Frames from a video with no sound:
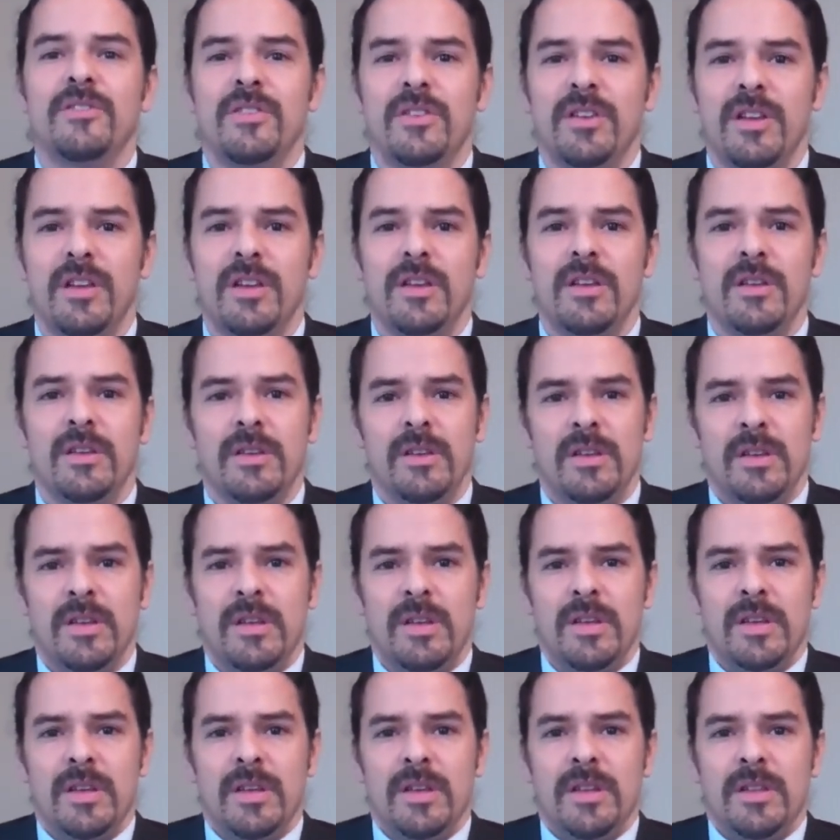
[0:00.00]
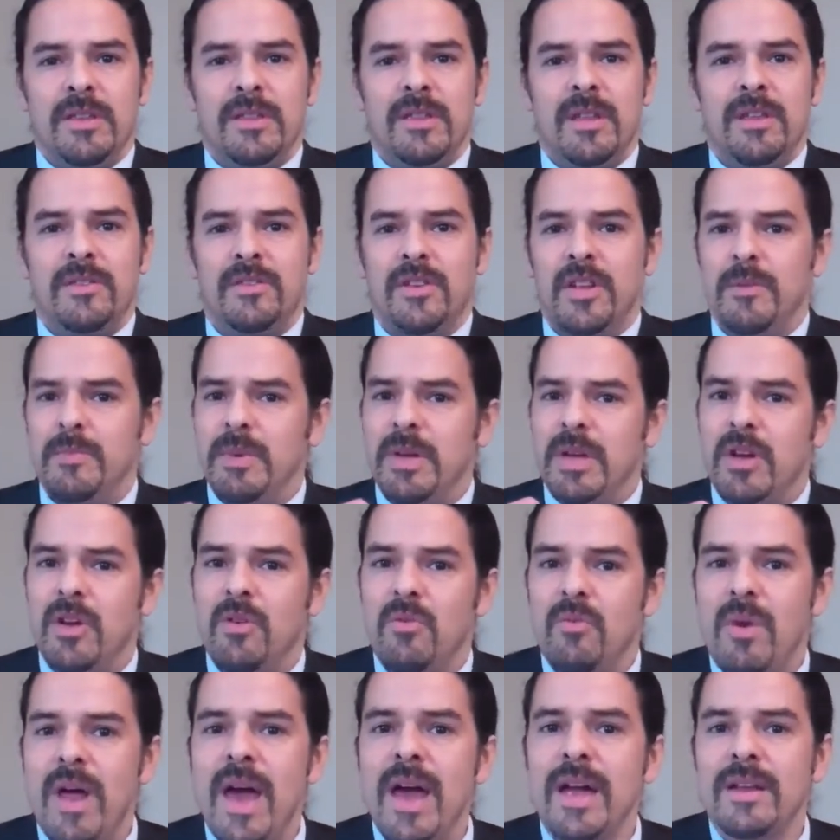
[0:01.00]
going to be
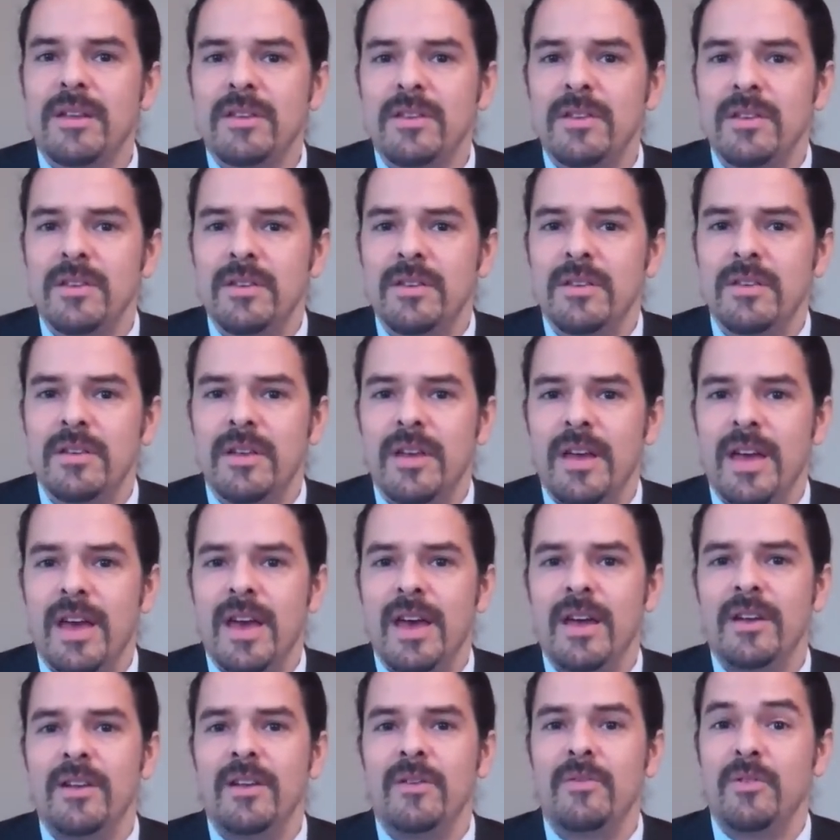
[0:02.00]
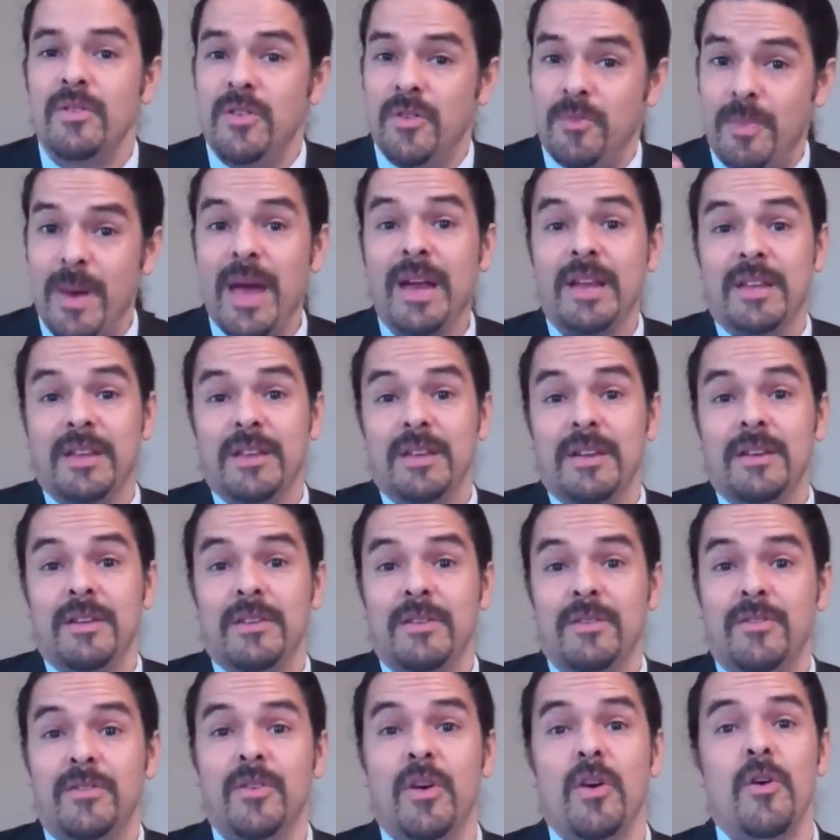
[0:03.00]
correct and respected.
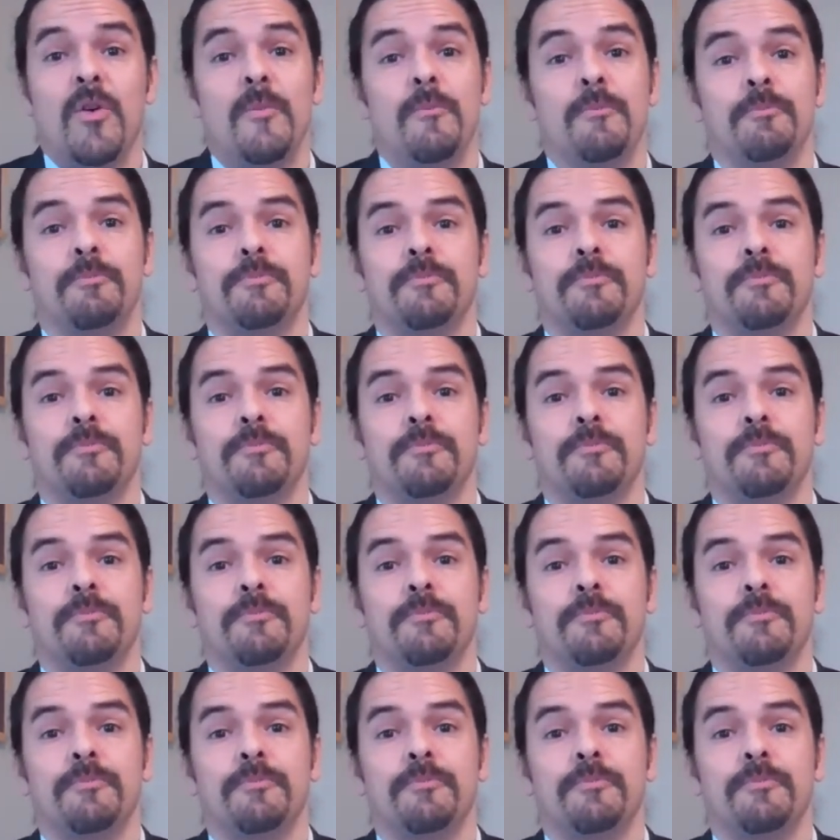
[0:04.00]
So